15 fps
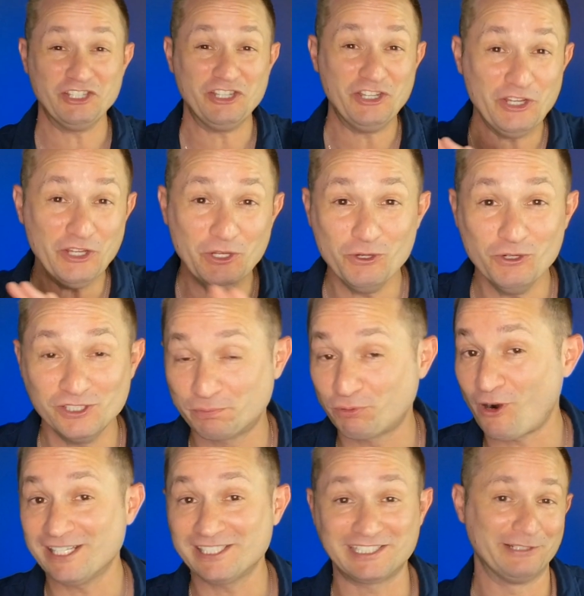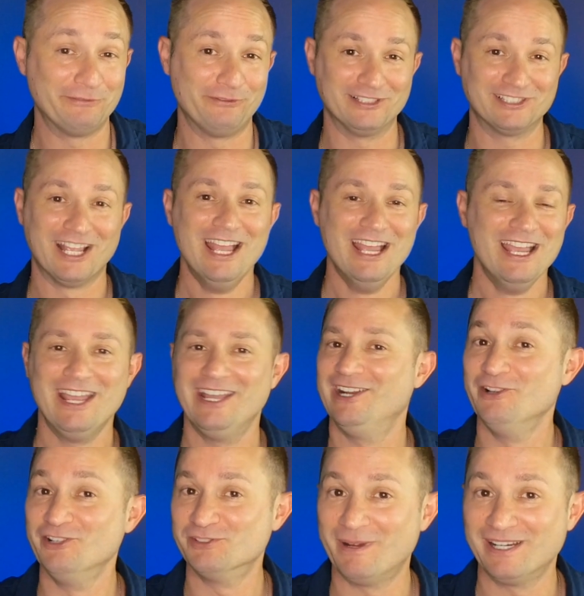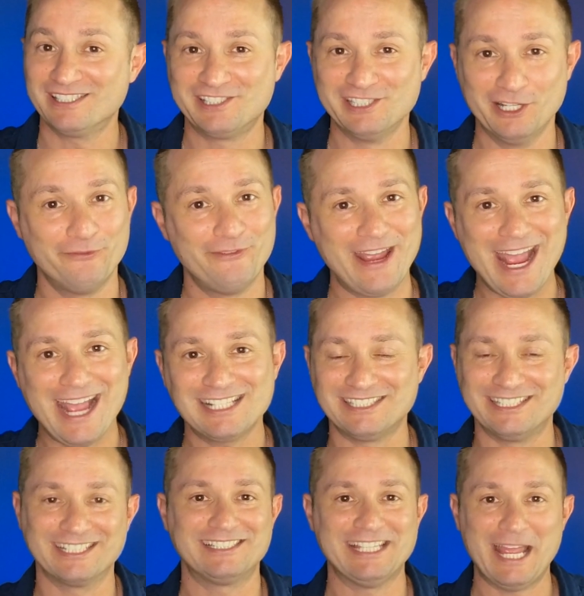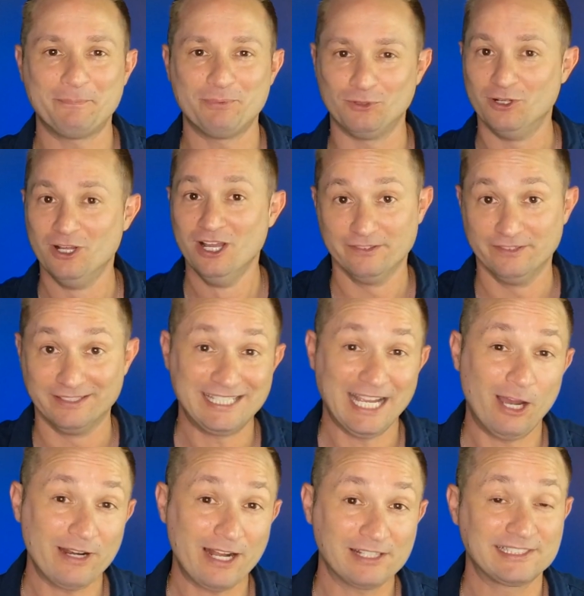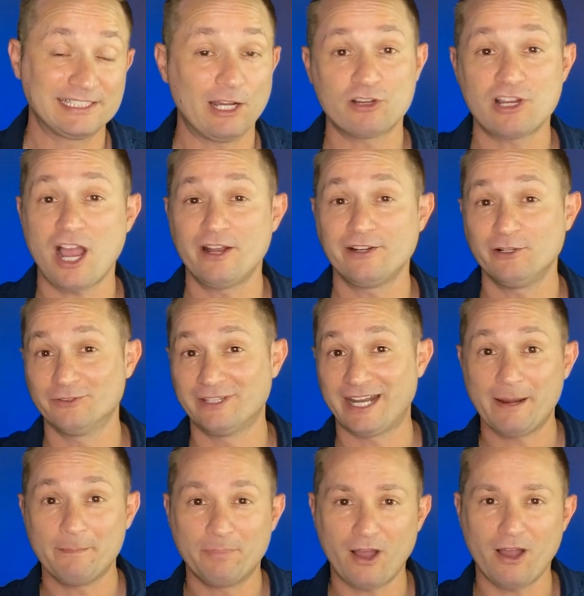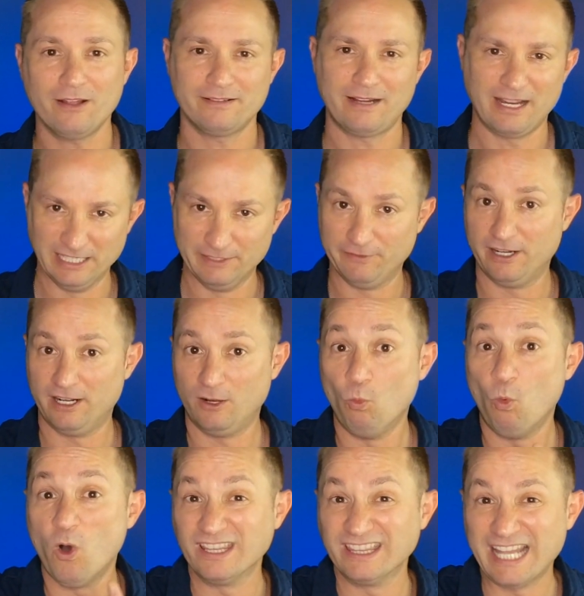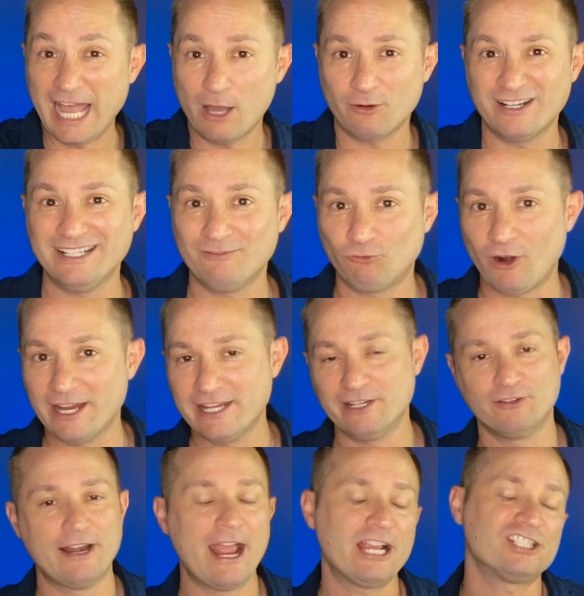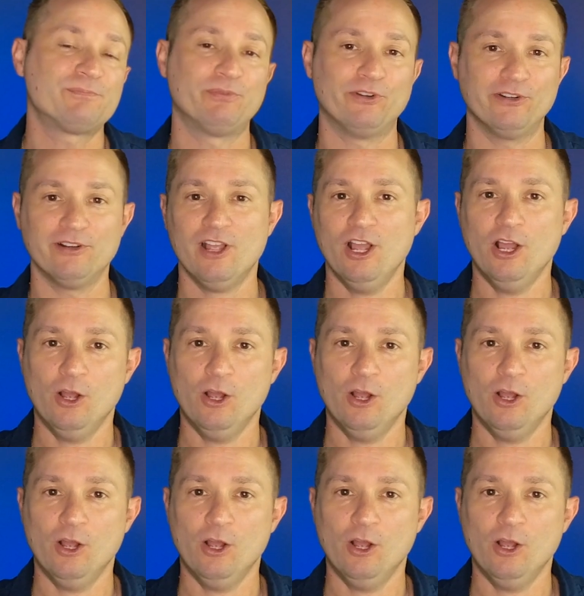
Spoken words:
a huge price difference. And I'll use myself as an example. The townhouse style condo that I bought, I live in a 1 Loudoun right here in Ashburn.